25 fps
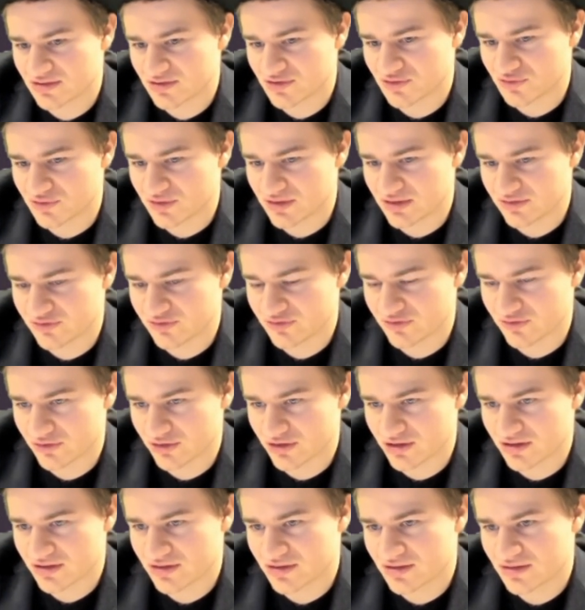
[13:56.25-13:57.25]
Queen
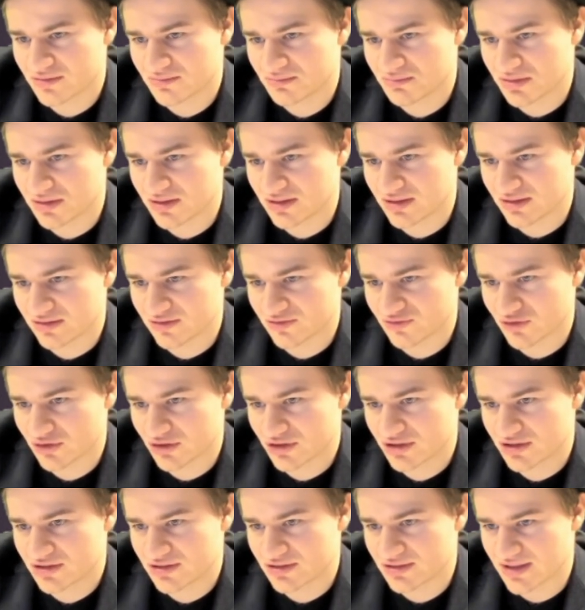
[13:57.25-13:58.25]
e4, pinning the
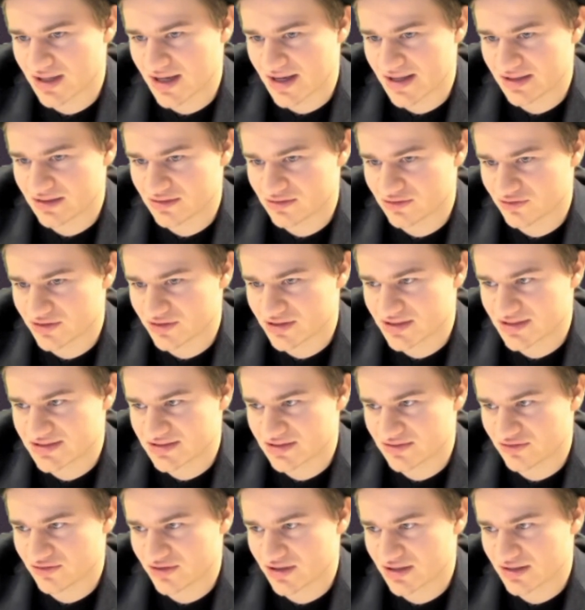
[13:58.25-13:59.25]
rook. Knight e3 is
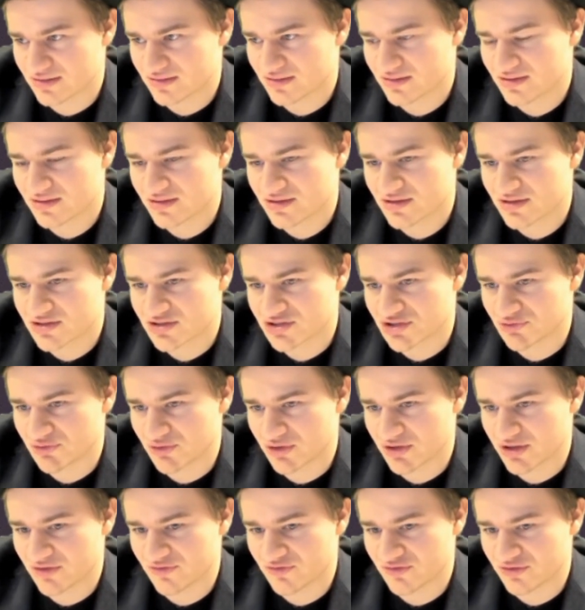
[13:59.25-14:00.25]
a threat, so
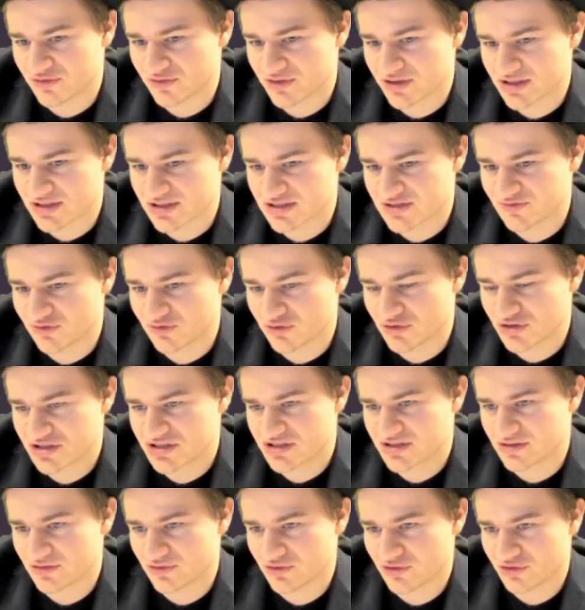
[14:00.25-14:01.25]
rook f3 is
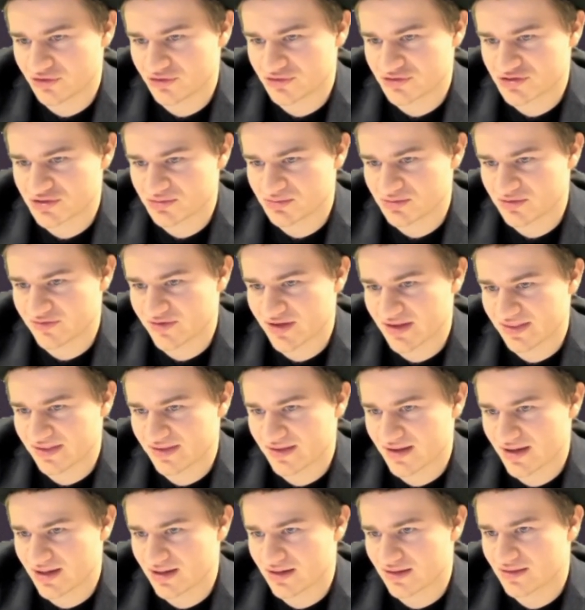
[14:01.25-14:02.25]
forced in order to prevent
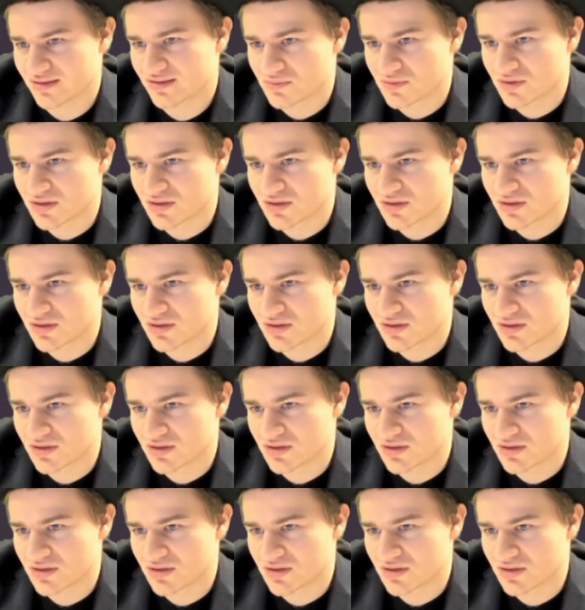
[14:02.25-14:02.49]
that.